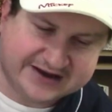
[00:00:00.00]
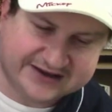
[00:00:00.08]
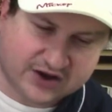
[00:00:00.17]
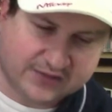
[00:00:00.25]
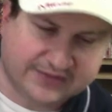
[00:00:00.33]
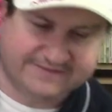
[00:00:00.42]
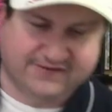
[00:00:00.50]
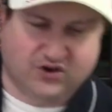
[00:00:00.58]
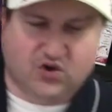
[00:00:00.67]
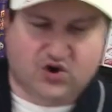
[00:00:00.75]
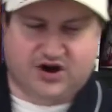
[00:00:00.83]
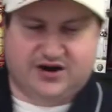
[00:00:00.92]
on the
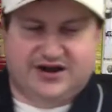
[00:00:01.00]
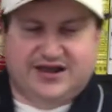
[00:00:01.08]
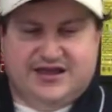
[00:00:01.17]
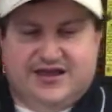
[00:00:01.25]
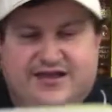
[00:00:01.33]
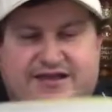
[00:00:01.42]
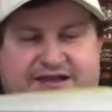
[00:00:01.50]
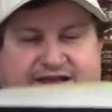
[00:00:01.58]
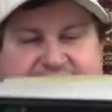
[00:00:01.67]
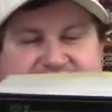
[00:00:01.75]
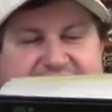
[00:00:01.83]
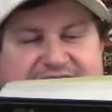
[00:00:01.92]
floor.
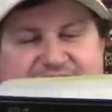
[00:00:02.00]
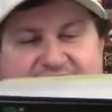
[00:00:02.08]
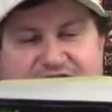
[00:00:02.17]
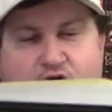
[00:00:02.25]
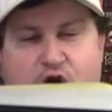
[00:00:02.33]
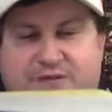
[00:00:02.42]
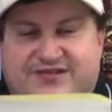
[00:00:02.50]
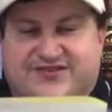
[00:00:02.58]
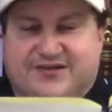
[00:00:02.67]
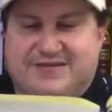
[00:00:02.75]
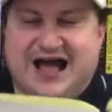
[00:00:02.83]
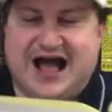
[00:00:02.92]
Zaphod opened
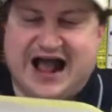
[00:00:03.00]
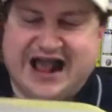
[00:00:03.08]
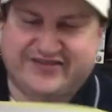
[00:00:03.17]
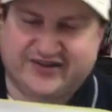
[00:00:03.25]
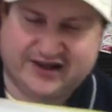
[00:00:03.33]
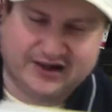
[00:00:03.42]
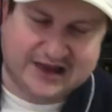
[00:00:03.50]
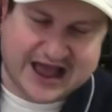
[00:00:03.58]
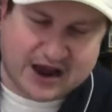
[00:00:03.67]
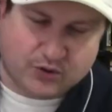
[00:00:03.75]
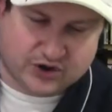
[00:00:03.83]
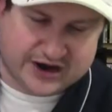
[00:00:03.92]
some eyes and
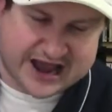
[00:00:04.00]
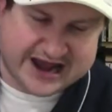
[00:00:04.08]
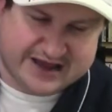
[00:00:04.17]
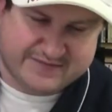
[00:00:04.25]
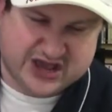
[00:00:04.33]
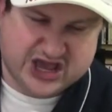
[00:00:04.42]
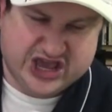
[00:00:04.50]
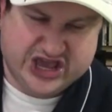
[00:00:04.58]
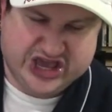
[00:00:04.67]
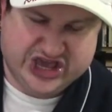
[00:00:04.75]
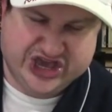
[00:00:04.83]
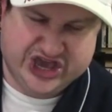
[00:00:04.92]
glowered at him.
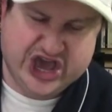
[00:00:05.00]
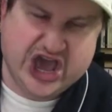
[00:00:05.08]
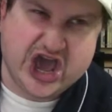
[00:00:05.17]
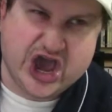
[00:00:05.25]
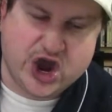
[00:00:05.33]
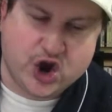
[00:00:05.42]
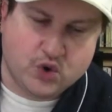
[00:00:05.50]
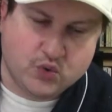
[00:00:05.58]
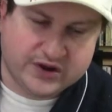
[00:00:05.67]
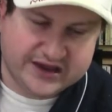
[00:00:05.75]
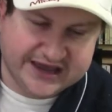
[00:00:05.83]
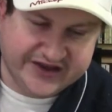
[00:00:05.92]

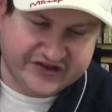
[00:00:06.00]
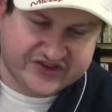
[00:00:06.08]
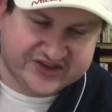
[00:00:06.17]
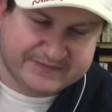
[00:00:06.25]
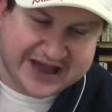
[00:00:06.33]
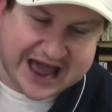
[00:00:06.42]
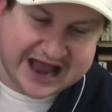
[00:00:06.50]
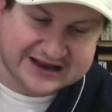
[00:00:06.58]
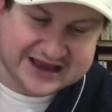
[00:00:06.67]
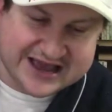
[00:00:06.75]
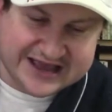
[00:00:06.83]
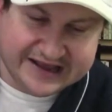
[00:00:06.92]
You! He spat.
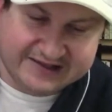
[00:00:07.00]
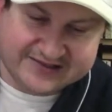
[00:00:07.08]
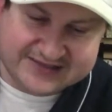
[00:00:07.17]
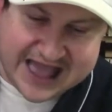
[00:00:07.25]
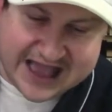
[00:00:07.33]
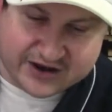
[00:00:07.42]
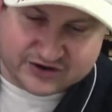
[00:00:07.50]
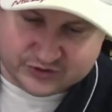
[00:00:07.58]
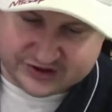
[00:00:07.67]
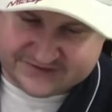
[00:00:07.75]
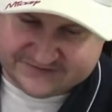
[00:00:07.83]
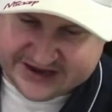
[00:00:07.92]
He staggered to
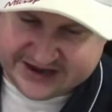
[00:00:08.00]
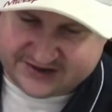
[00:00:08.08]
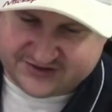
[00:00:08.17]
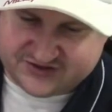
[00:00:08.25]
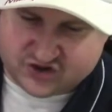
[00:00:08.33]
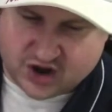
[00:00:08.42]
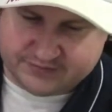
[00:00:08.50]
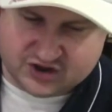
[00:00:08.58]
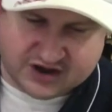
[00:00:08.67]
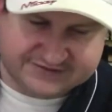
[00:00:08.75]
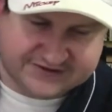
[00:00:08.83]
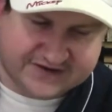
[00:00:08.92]
his feet and stomped
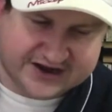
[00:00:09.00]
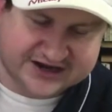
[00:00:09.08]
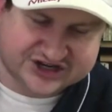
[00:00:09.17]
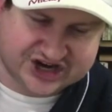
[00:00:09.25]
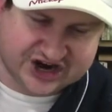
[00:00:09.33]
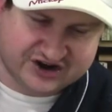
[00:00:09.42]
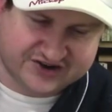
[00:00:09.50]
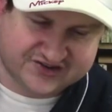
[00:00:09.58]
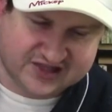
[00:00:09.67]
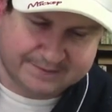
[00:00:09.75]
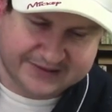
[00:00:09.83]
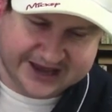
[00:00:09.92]
off to find a chair to
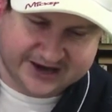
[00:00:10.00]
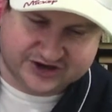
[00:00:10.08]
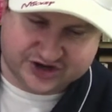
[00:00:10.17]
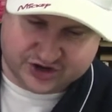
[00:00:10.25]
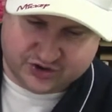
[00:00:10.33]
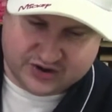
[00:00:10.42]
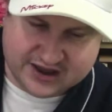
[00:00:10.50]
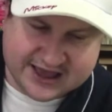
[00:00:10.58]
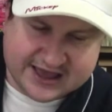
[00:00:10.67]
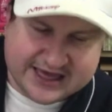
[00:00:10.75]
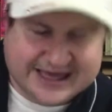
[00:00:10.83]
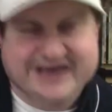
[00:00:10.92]
slump into.
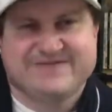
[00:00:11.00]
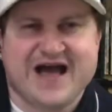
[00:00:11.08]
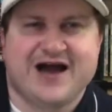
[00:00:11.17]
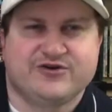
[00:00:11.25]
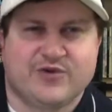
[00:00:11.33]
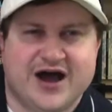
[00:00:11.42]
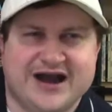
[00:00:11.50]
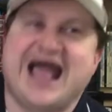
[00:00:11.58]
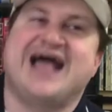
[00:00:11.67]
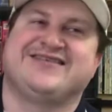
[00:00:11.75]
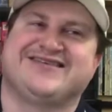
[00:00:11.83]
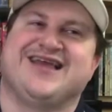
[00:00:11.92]
He found one
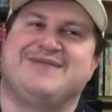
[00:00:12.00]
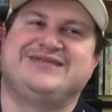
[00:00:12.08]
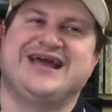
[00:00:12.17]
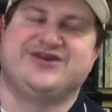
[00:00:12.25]
and slumped into